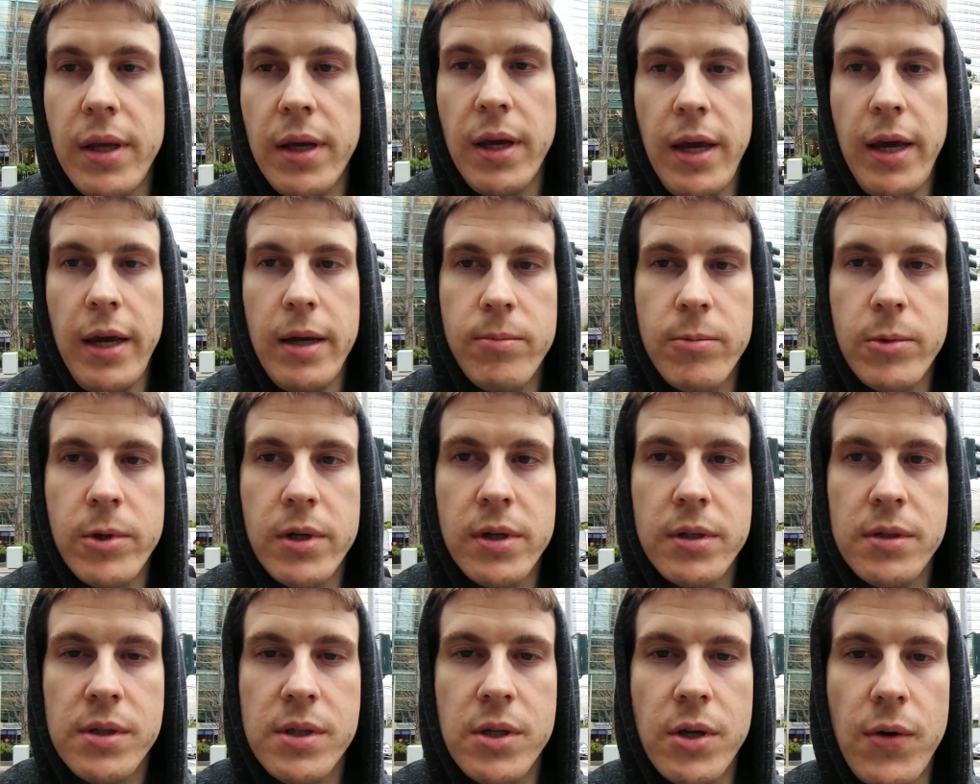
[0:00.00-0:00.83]
the camera.
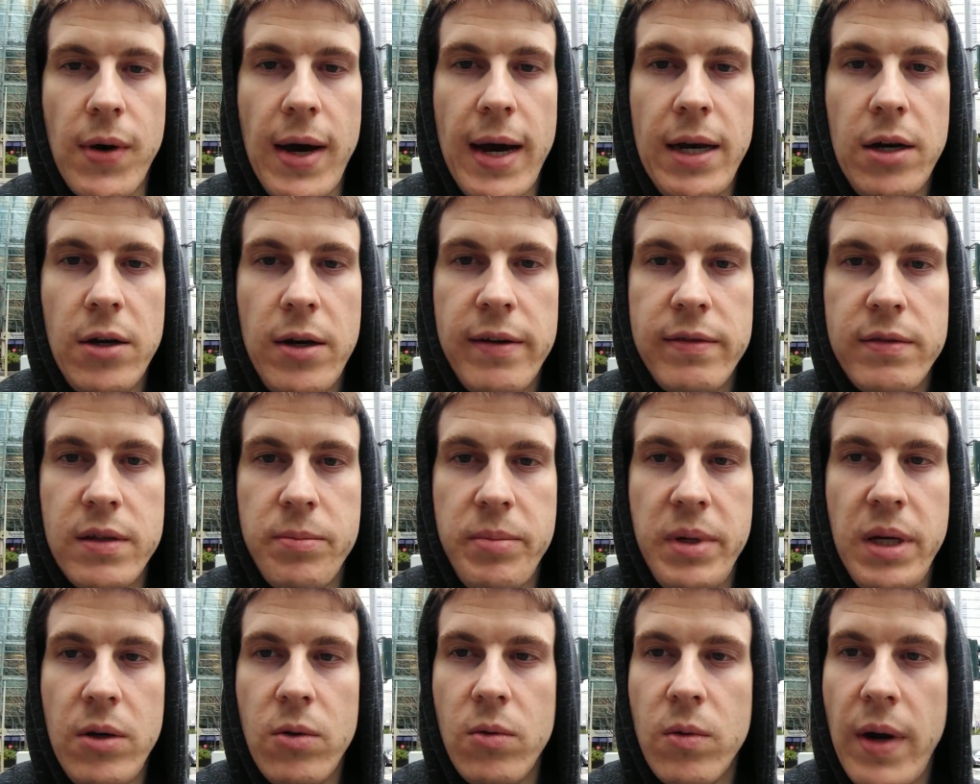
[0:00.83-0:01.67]
So I don't have to
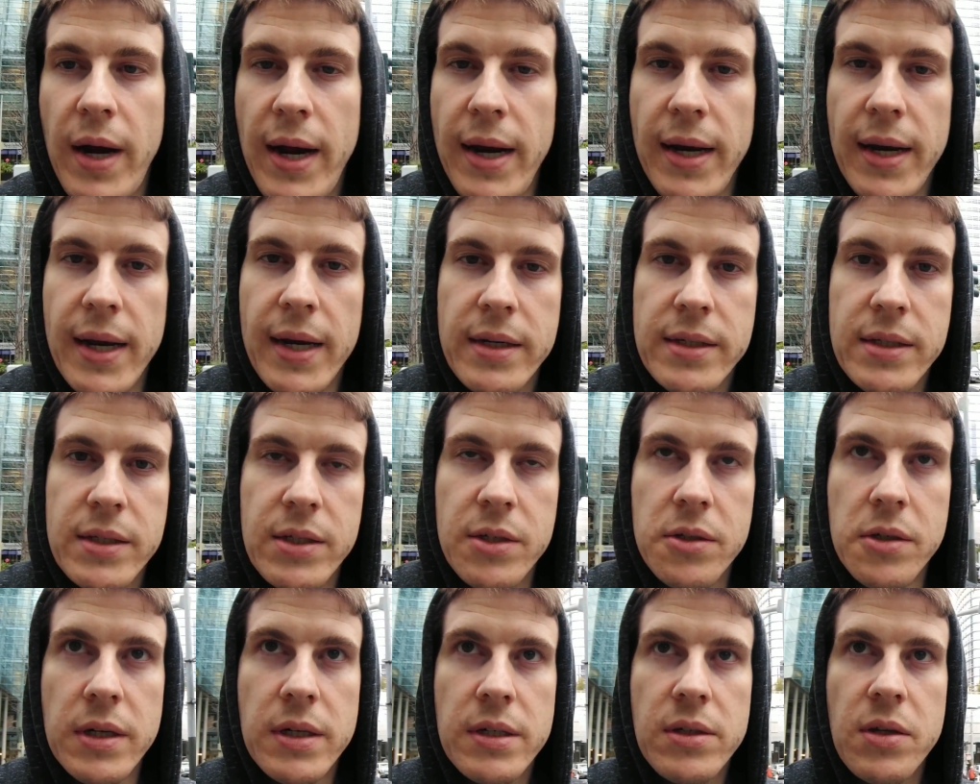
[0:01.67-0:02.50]
be right next
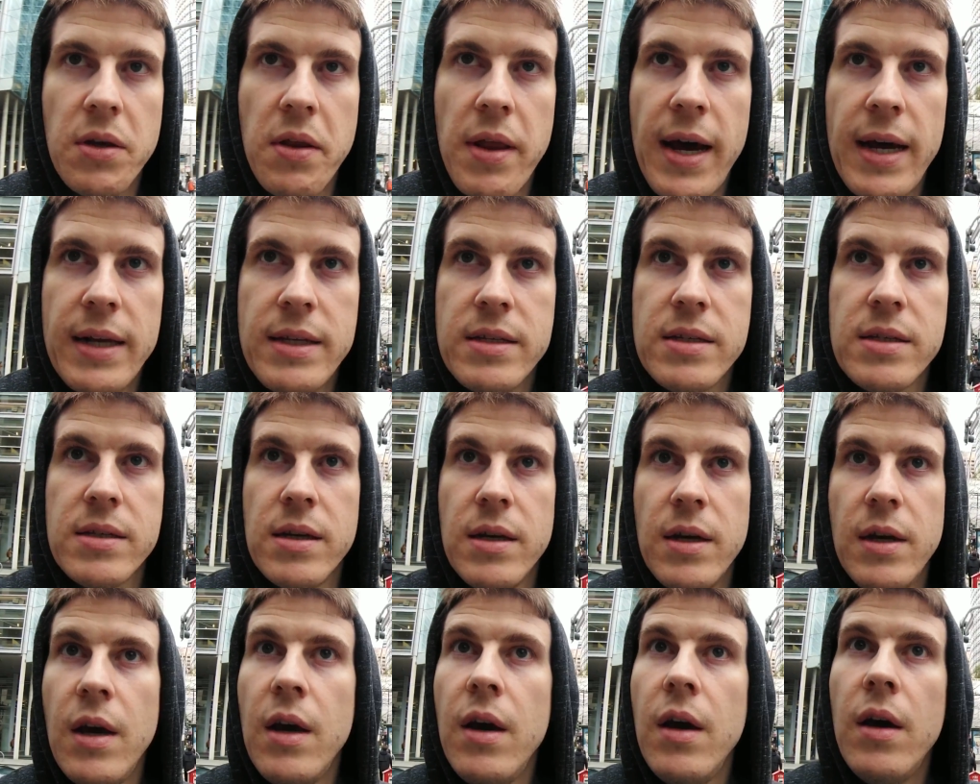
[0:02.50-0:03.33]
to it. So that's
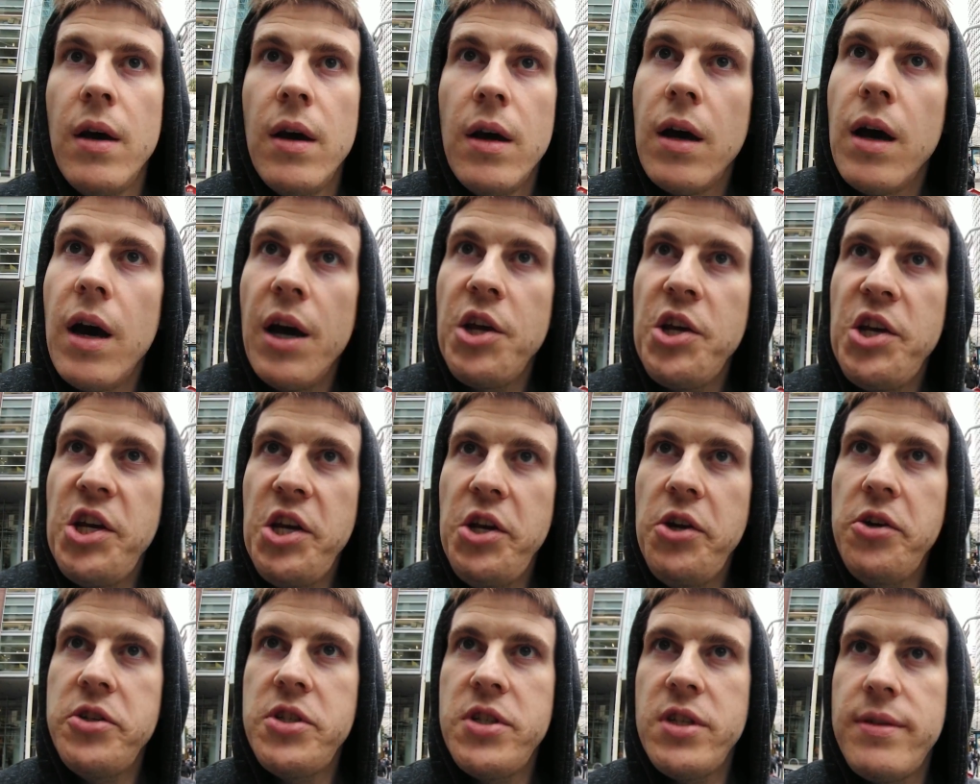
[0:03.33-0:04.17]
a
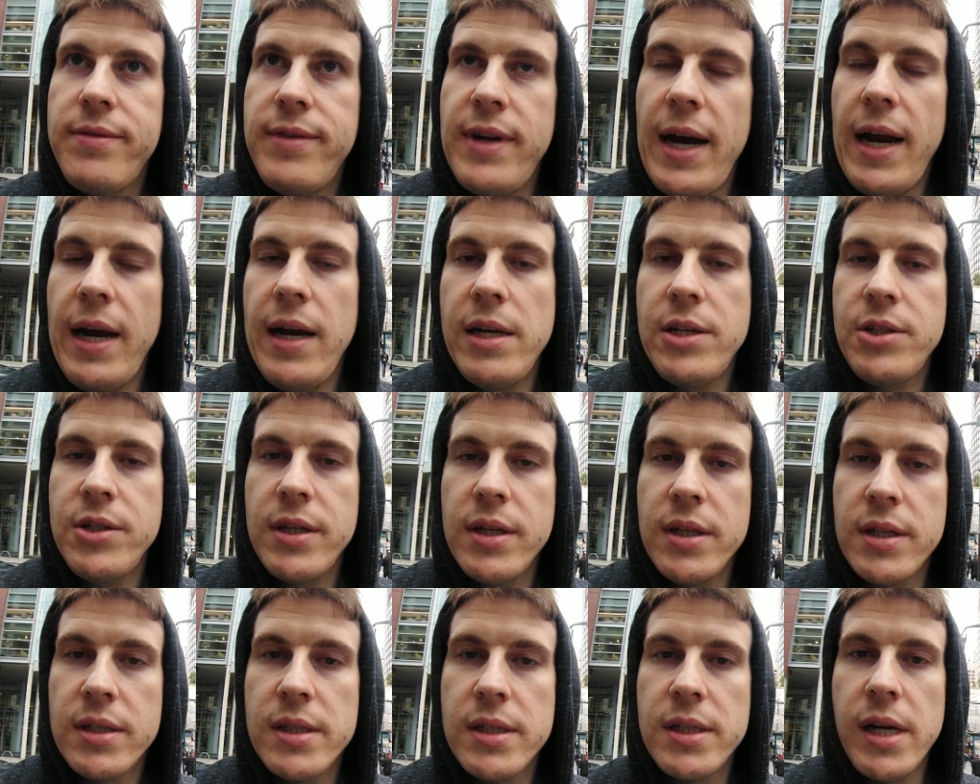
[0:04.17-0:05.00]
huge advantage in
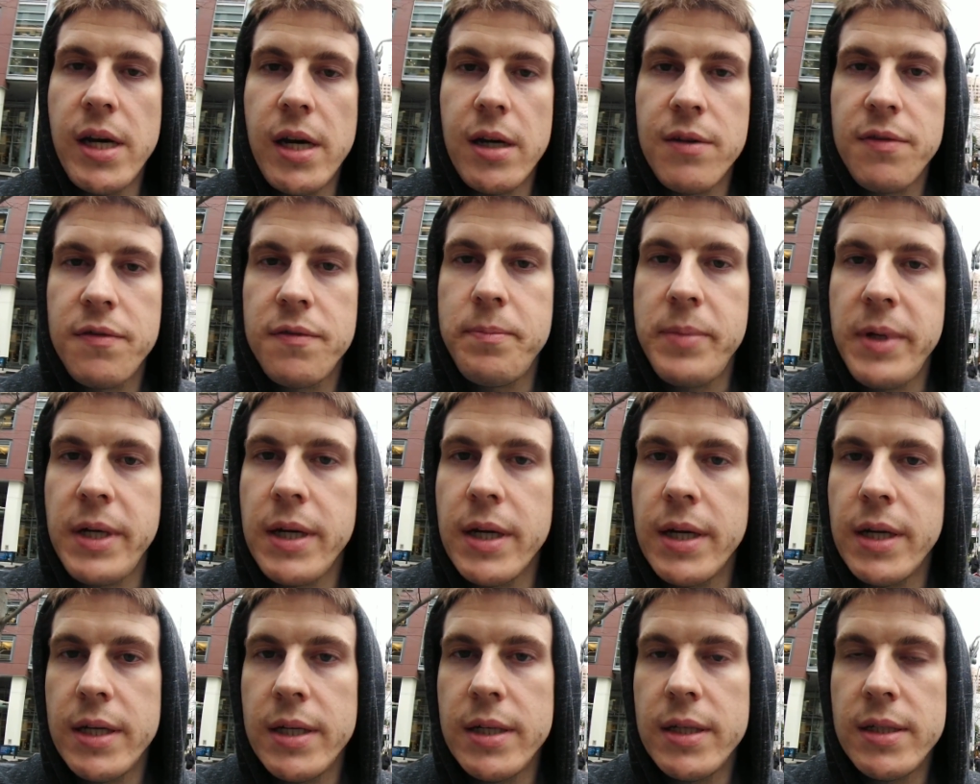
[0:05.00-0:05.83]
itself
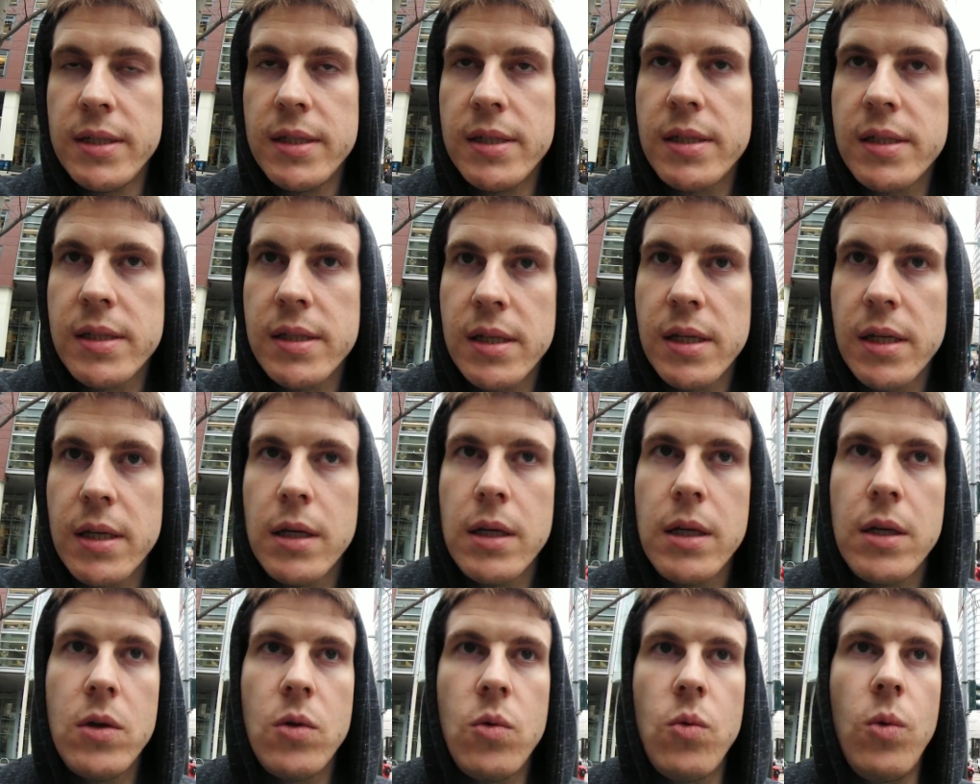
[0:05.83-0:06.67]
because
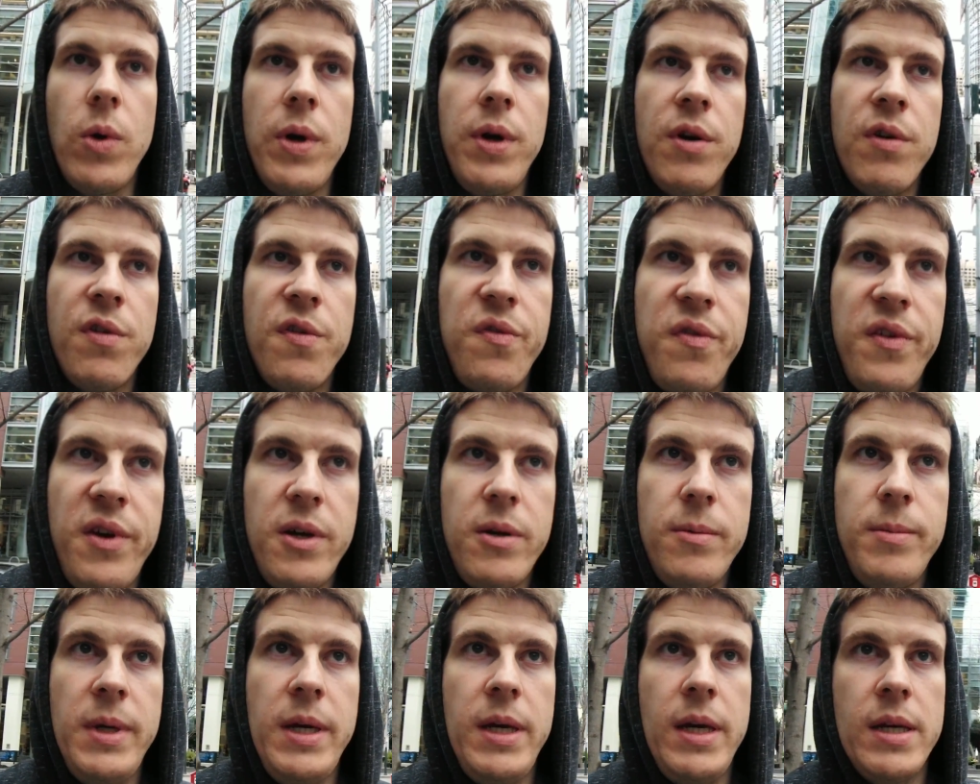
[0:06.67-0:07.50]
when you're
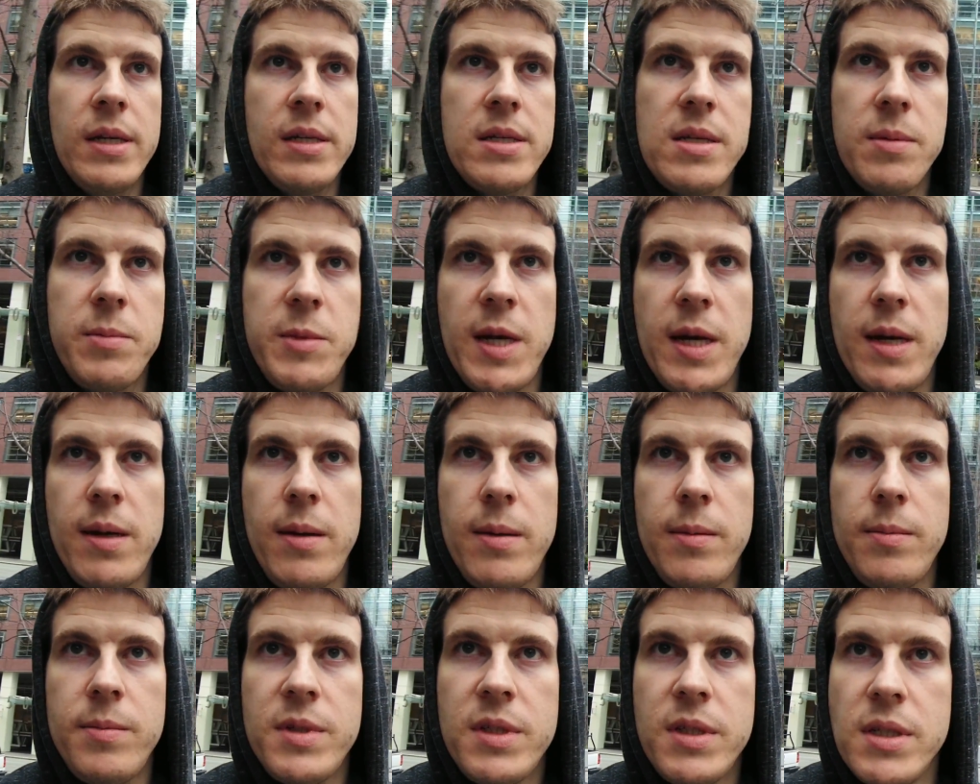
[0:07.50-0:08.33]
filming,
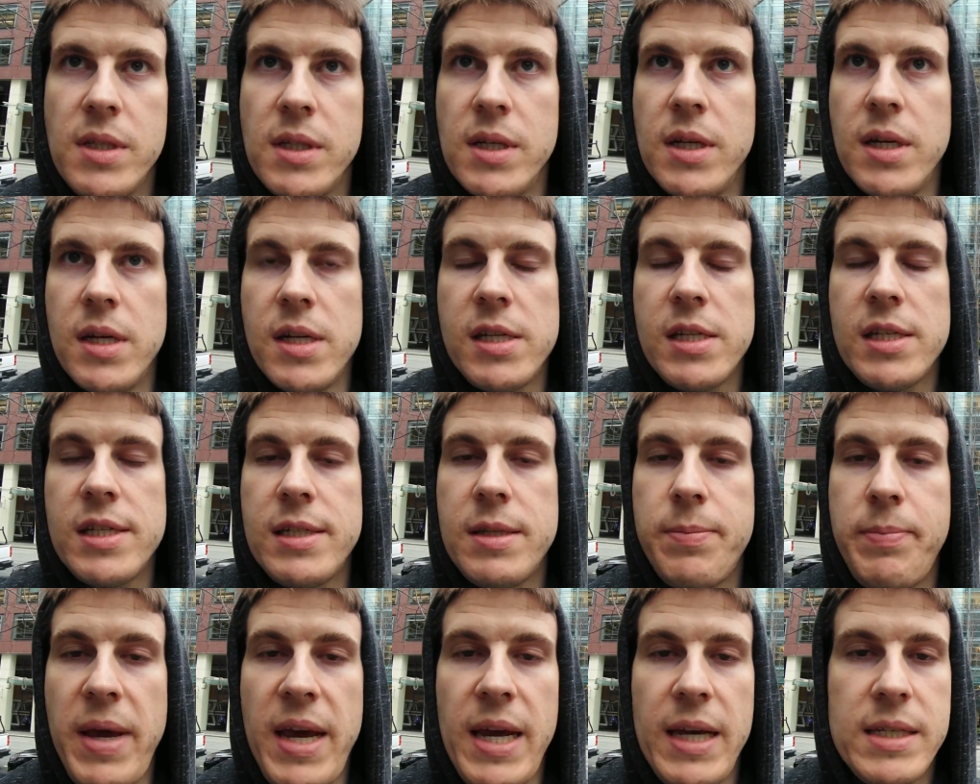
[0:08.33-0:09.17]
sometimes the
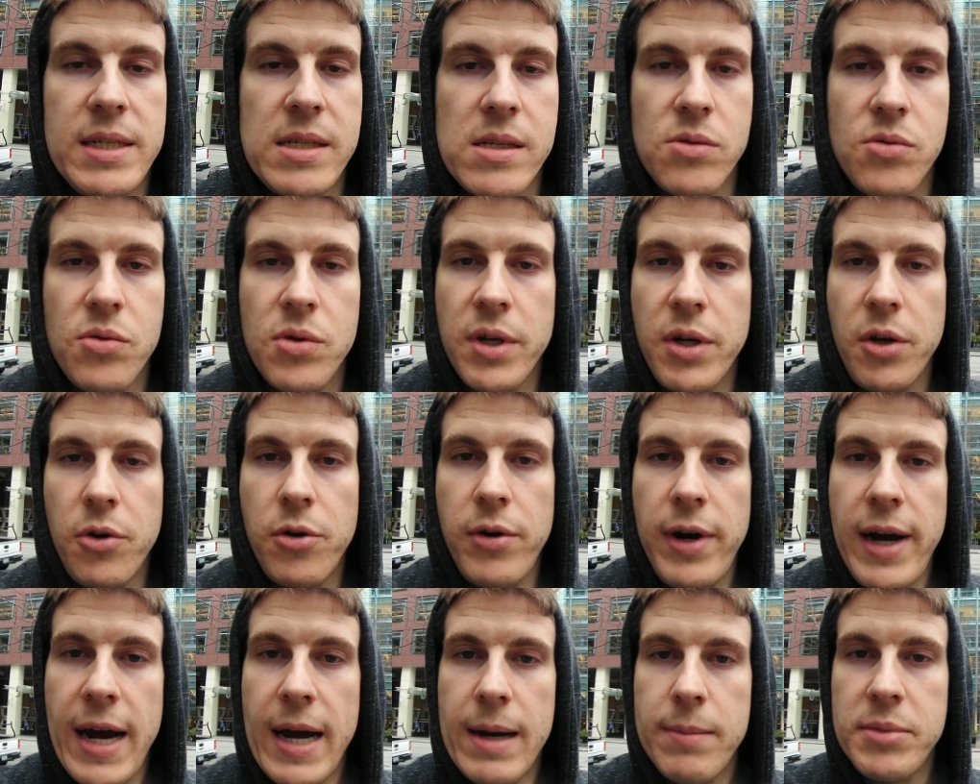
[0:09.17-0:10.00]
space is really
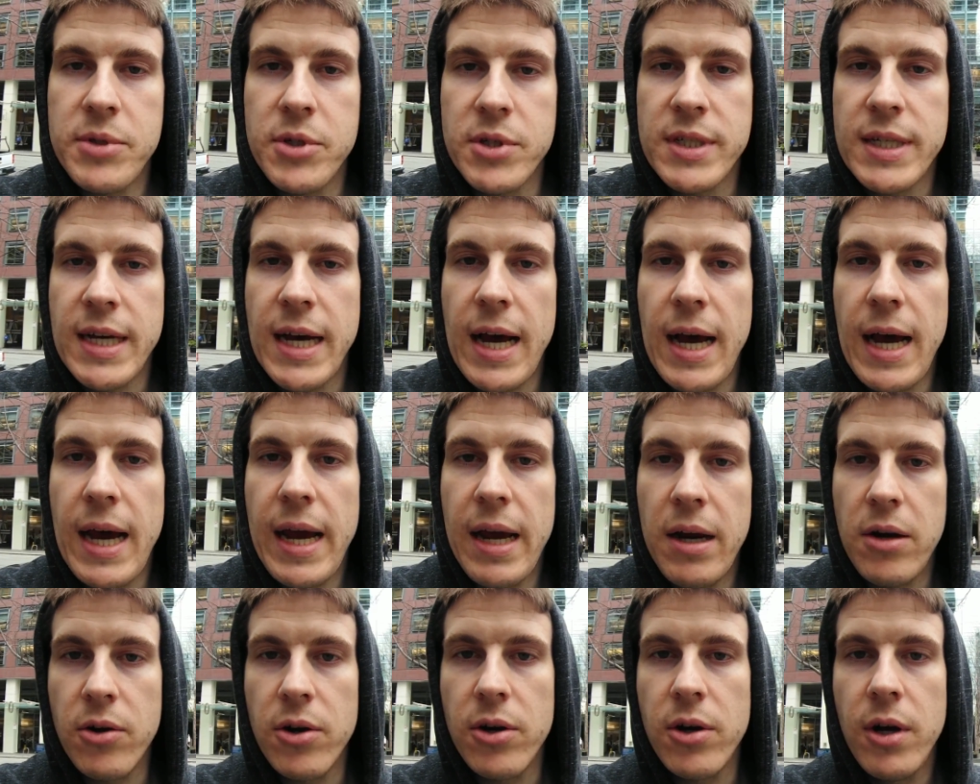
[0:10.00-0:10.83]
cramped or
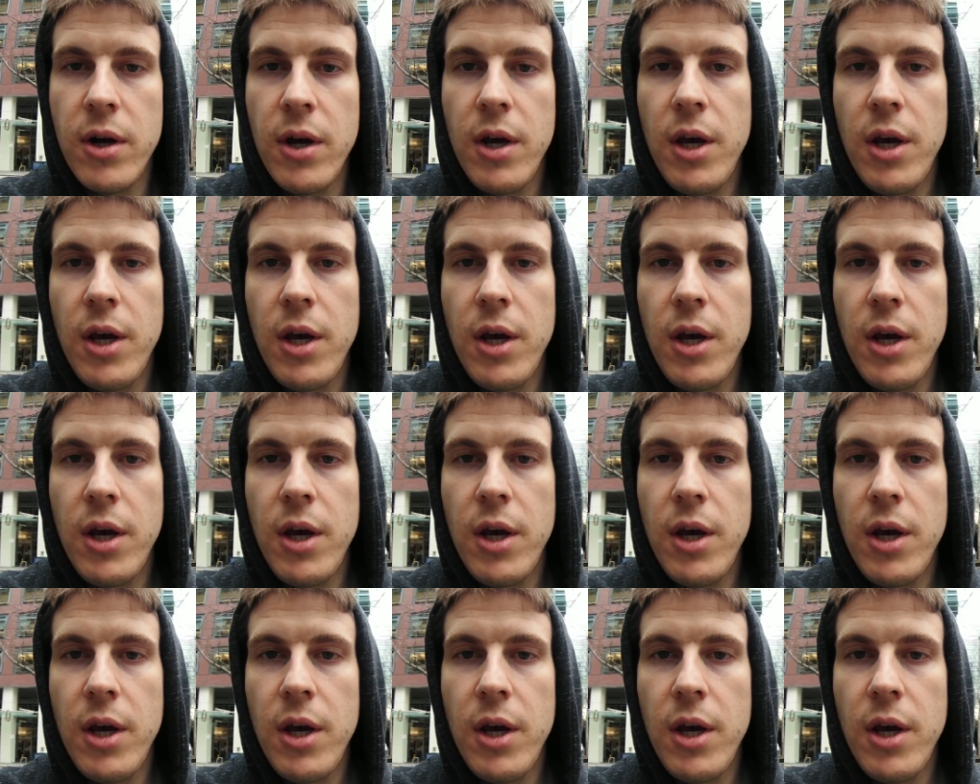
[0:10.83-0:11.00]
tight, or